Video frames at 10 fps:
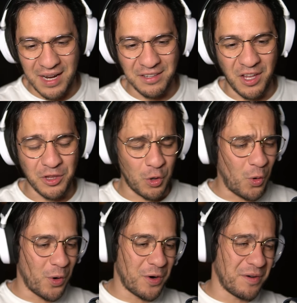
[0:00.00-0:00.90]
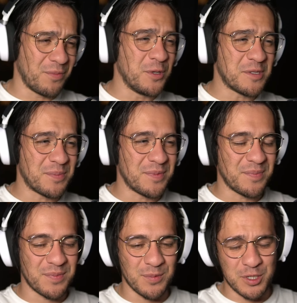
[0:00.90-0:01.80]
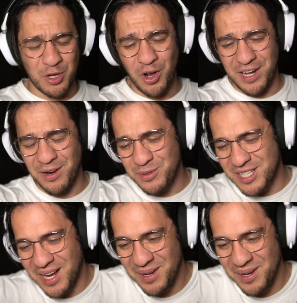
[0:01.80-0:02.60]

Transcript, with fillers: I thought the horror was good. It was...